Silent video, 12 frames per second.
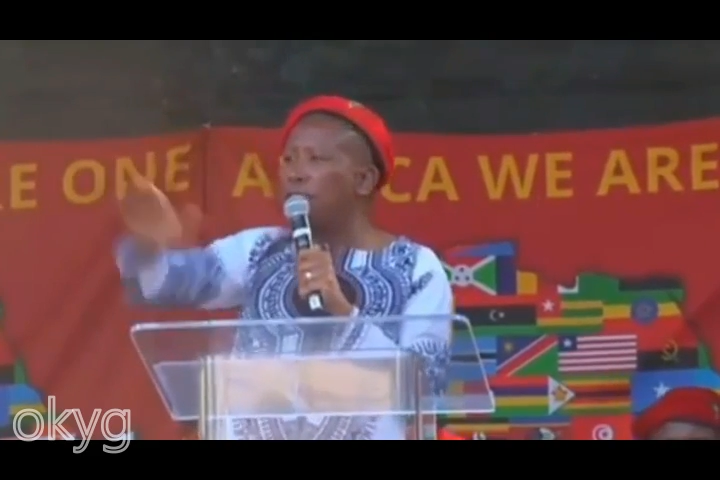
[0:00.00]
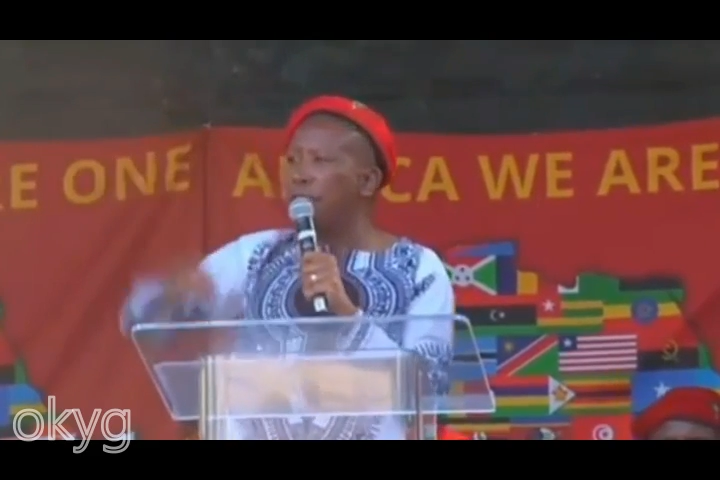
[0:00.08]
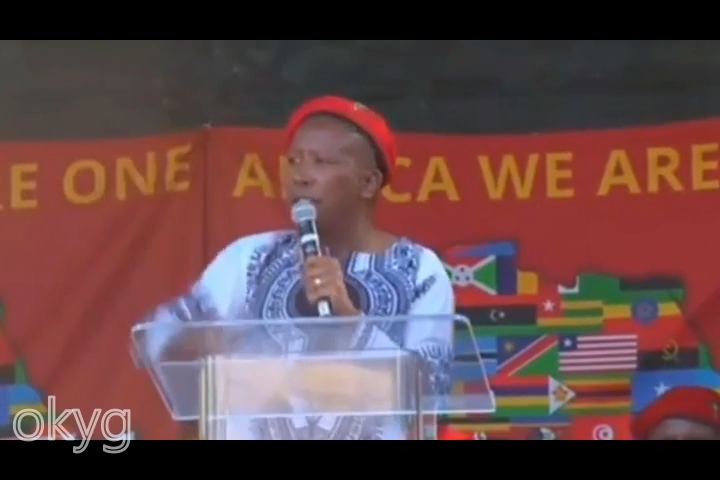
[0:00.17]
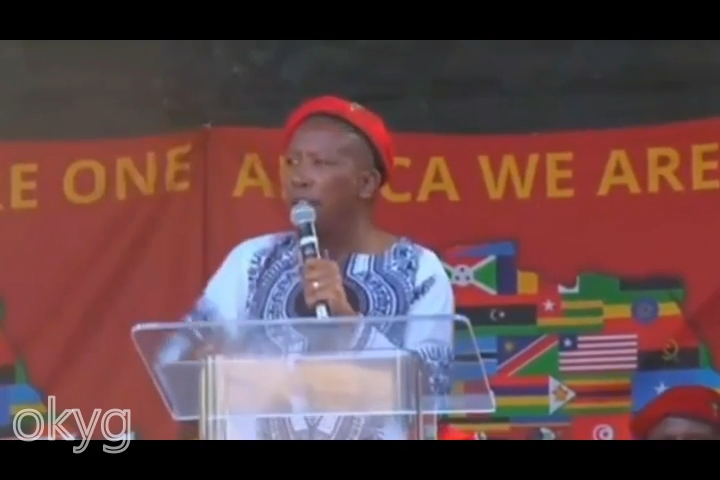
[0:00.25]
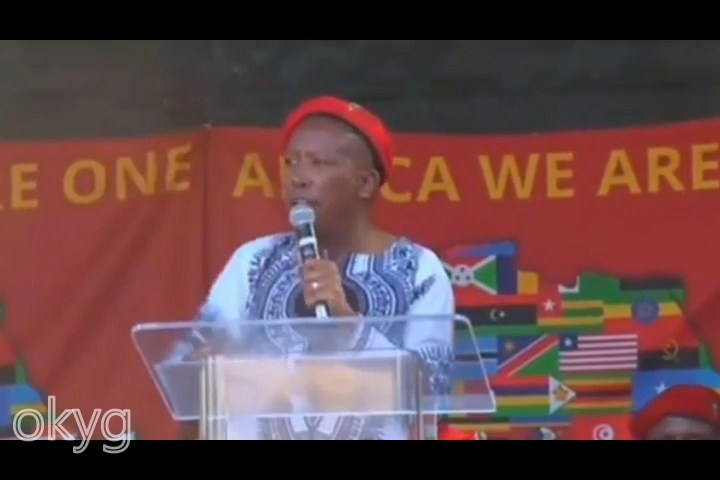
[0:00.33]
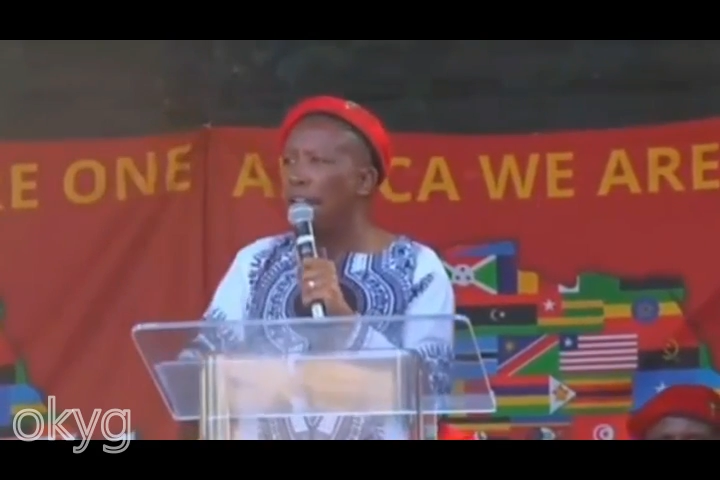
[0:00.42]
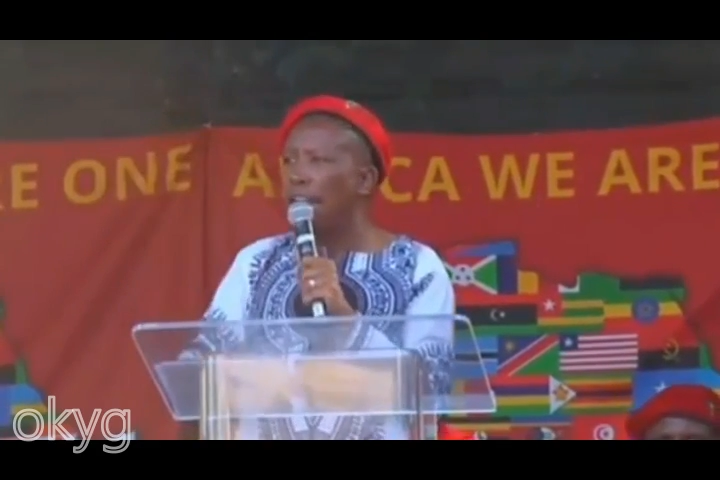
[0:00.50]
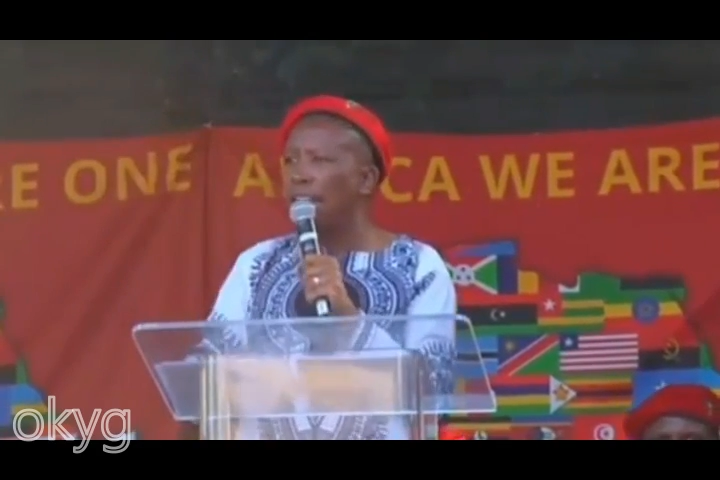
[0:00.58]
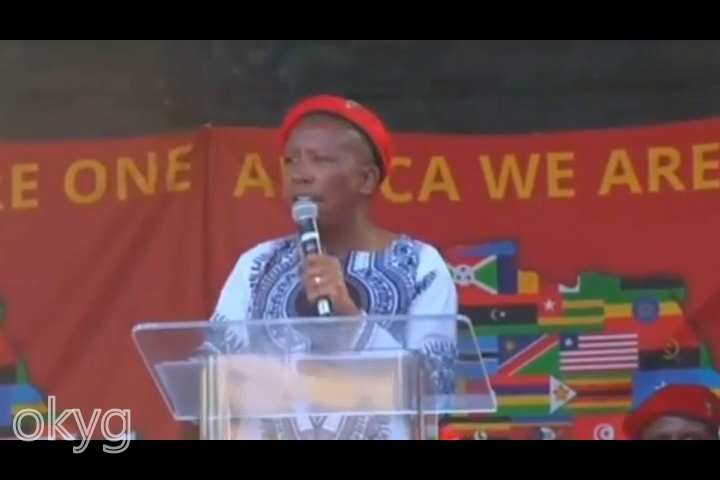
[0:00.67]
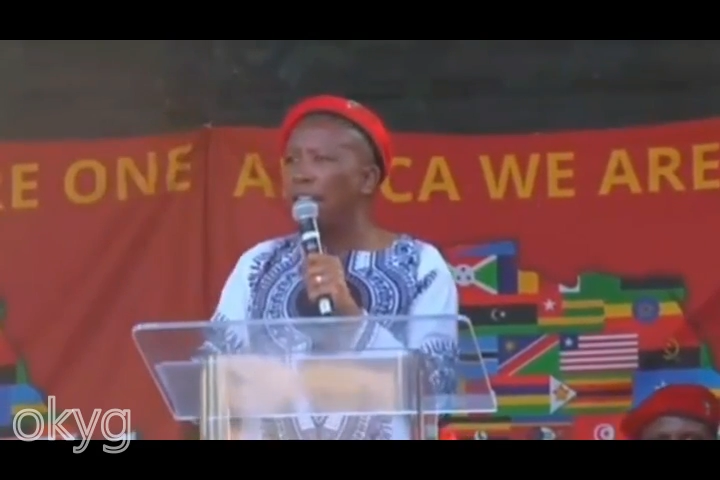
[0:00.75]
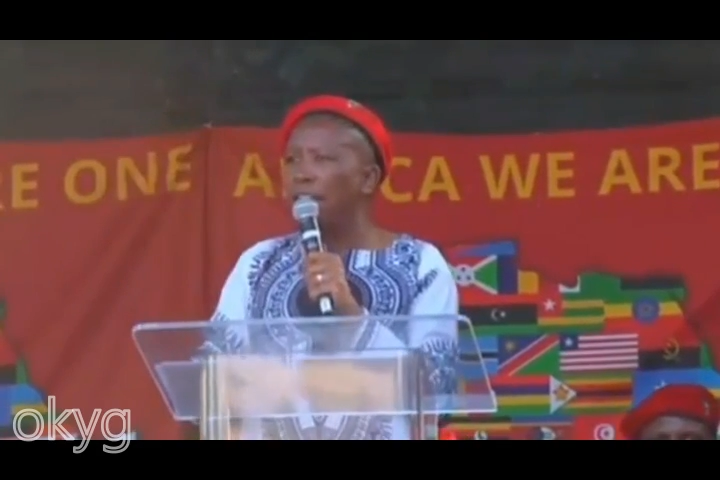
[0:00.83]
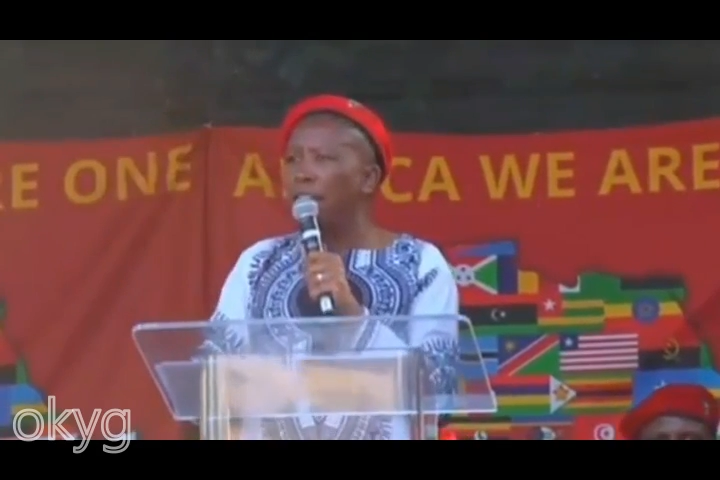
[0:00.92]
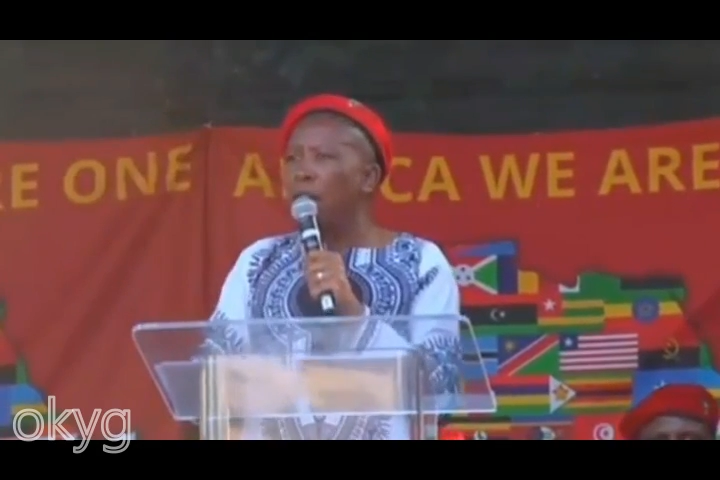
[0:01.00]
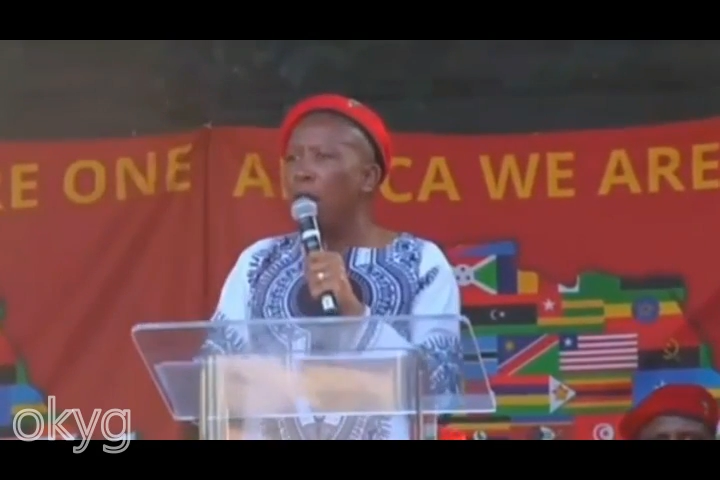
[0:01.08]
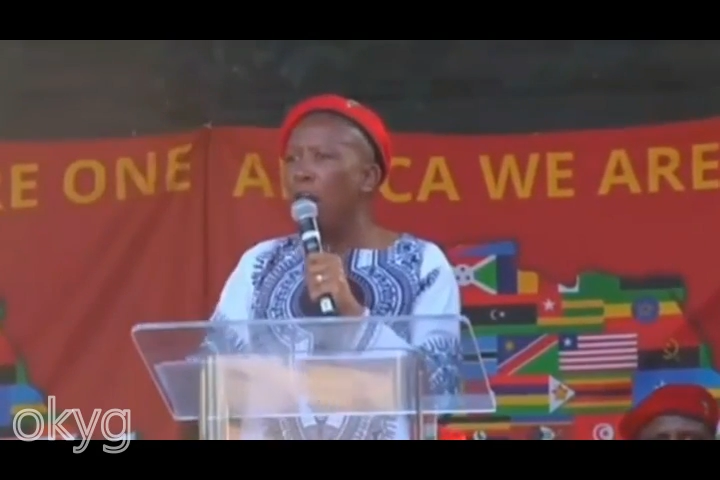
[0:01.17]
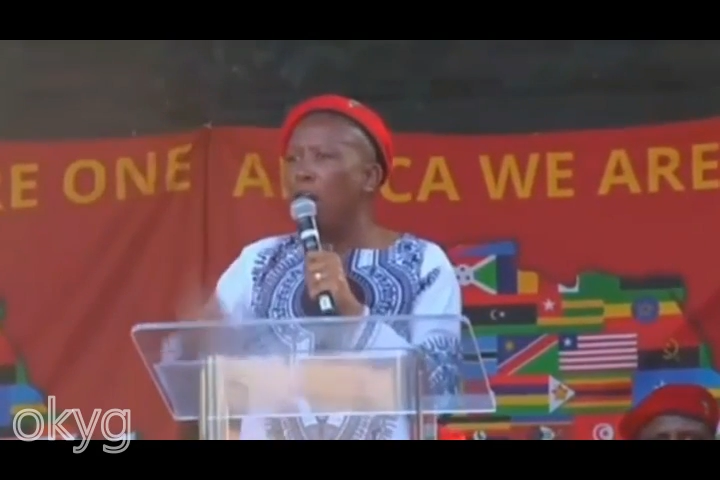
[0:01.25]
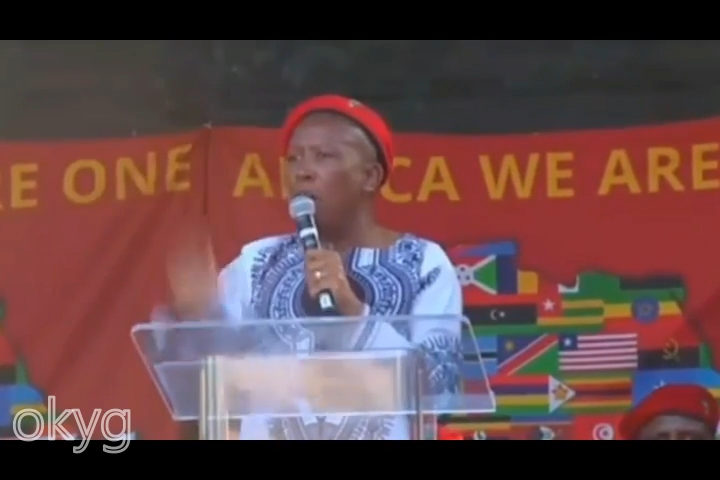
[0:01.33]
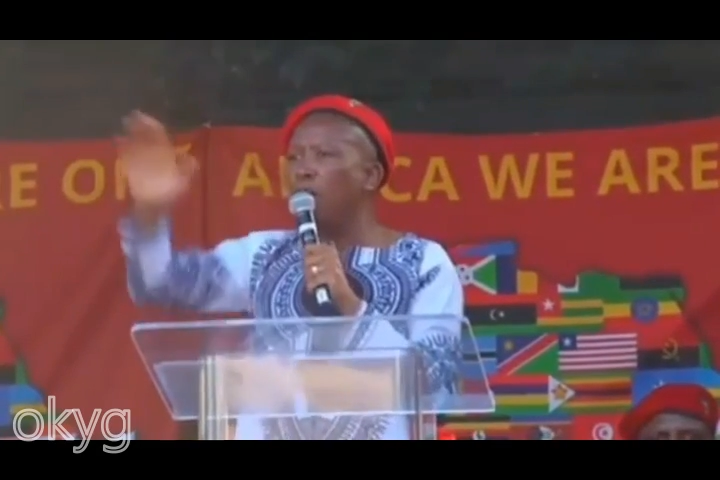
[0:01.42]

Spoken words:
here, all